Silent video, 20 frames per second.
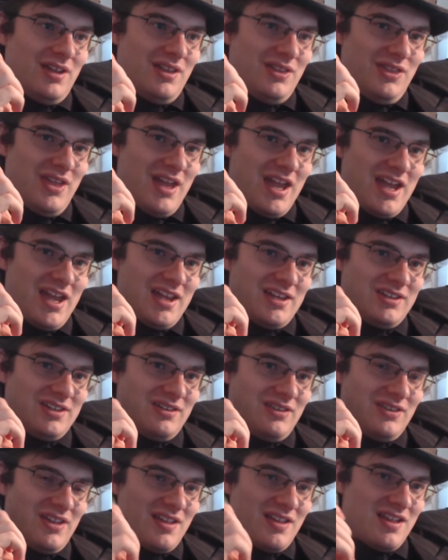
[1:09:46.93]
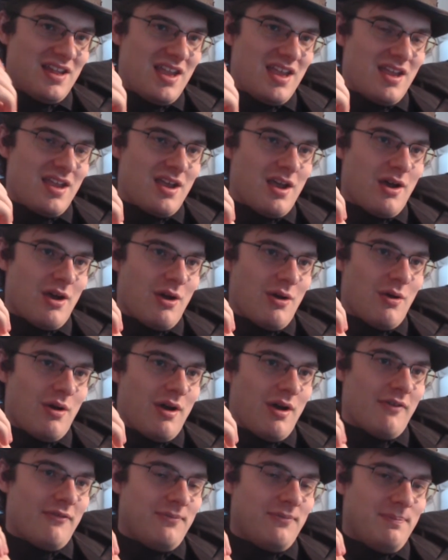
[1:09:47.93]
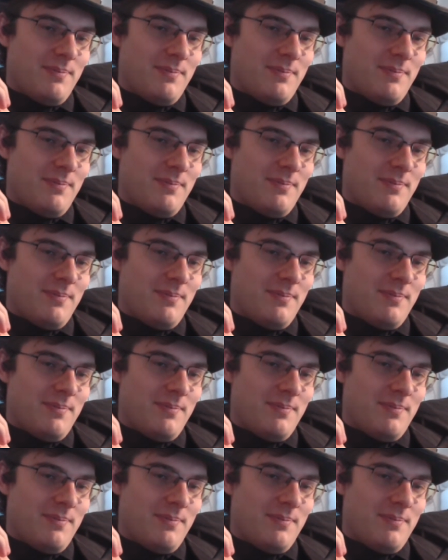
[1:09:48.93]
that the CEO of